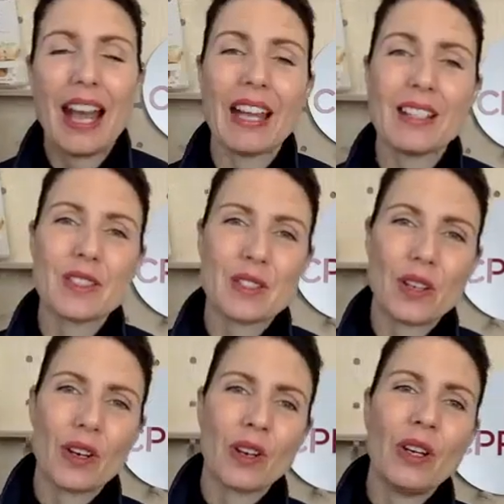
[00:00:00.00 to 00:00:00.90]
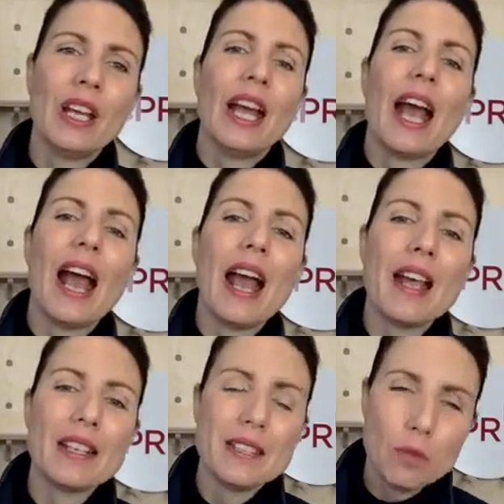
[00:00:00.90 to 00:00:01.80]
And so
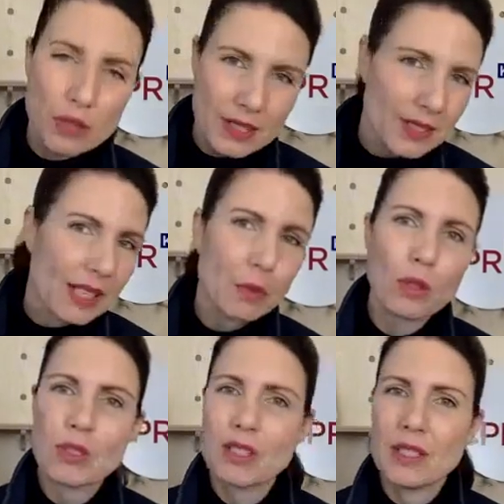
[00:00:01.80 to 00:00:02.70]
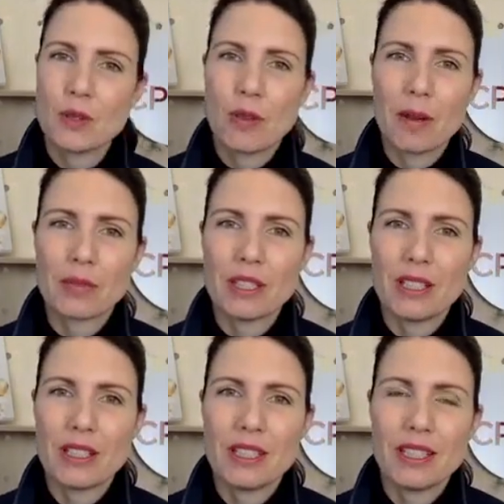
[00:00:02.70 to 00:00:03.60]
the skin wasn't
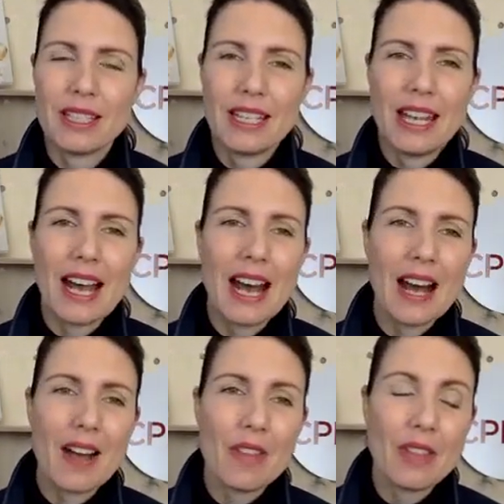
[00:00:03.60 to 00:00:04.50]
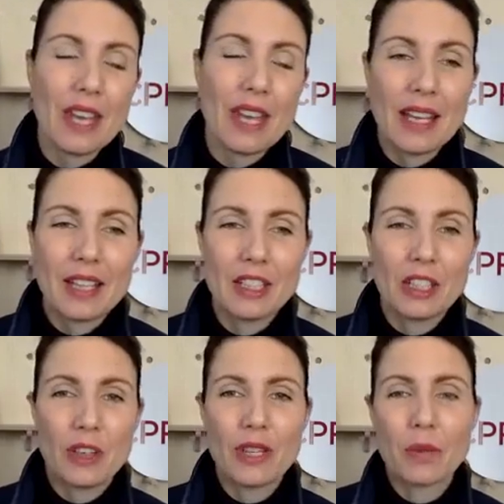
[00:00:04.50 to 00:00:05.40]
disrupted.
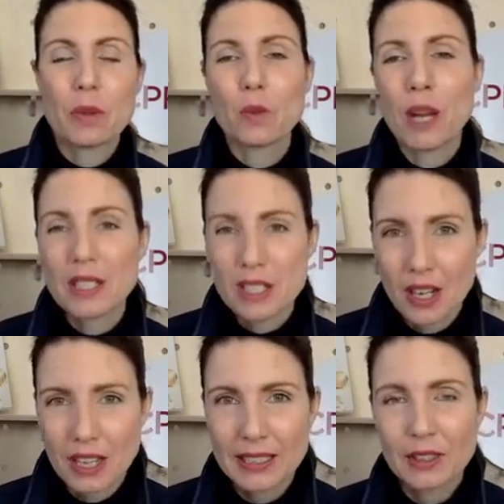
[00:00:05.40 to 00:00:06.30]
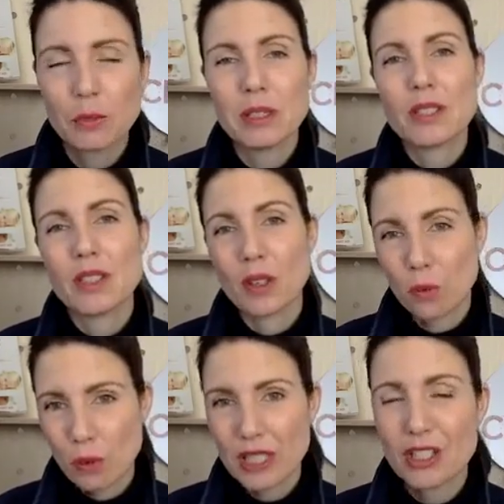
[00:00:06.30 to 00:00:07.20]
There was one tiny little blister,
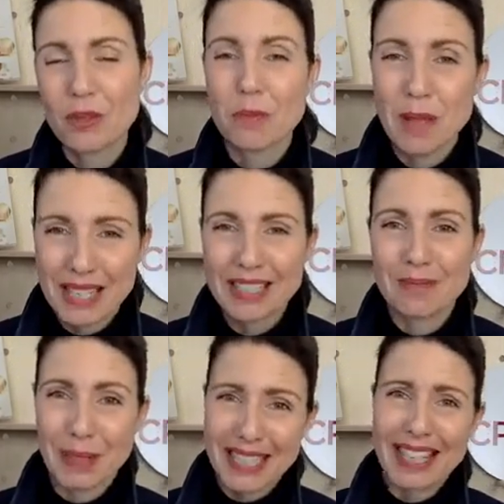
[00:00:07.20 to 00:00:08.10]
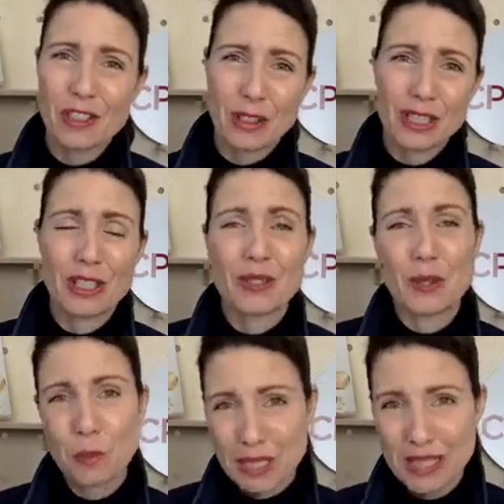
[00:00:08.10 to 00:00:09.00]
which, being paediatric
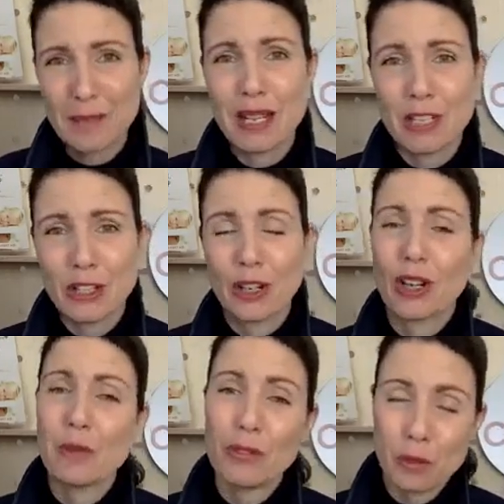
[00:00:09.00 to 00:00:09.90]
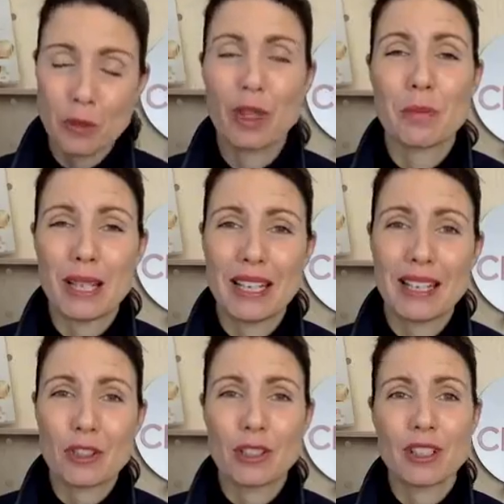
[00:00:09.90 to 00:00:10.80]
nurses, we did manage at home. If we weren't
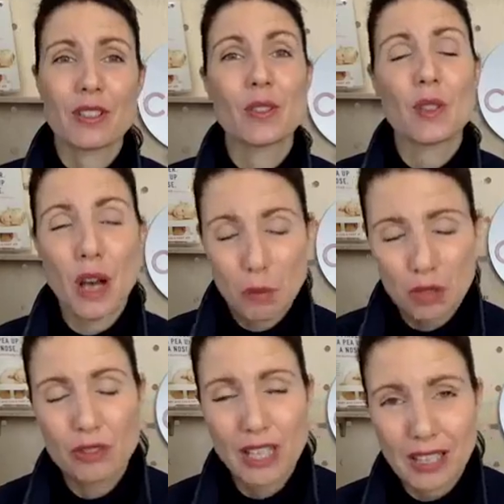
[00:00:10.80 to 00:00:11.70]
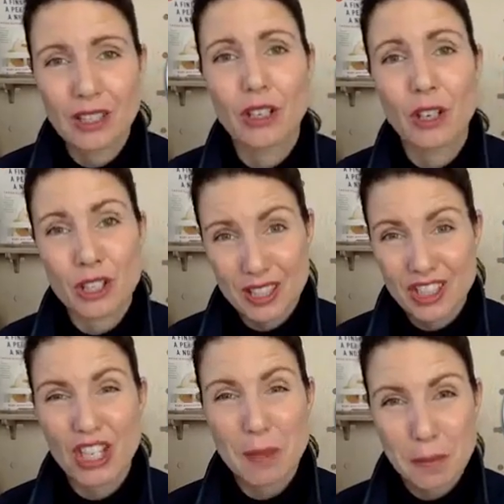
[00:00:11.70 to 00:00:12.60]
paediatric nurses, I would have taken her to the
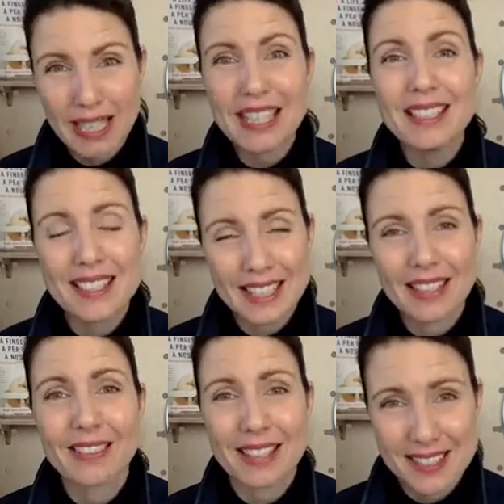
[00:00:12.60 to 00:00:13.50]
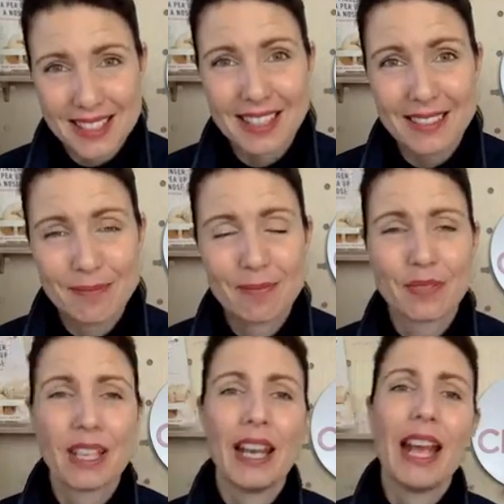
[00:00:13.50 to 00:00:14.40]
GP to get that seen.
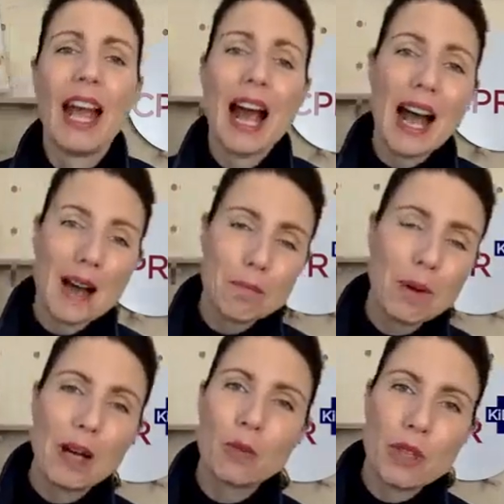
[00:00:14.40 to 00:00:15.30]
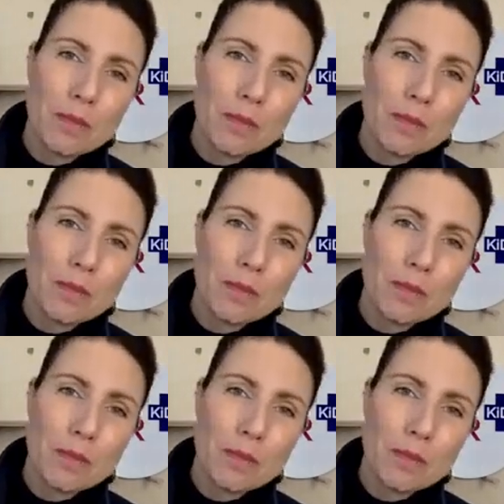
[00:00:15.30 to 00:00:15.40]
But the